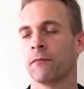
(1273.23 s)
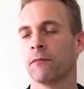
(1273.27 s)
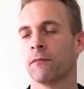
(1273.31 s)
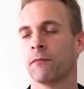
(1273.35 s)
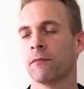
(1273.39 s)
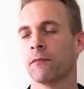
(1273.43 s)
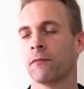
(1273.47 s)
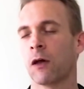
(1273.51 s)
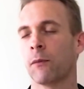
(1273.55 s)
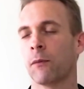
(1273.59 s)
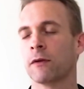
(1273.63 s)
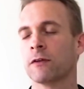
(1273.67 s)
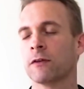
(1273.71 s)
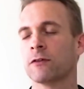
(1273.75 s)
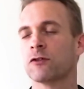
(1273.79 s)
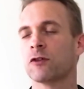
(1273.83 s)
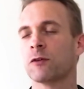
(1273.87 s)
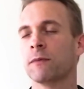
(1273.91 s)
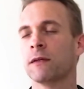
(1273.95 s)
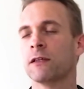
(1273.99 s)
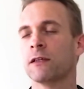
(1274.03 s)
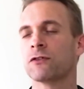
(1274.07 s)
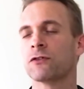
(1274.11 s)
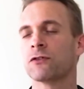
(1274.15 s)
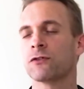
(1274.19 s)
that wants to be
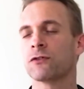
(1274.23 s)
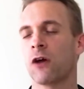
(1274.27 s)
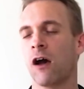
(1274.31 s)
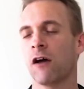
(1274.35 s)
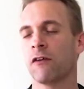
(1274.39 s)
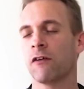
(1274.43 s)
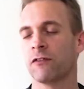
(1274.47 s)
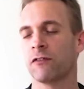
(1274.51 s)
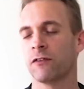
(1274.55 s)
soft,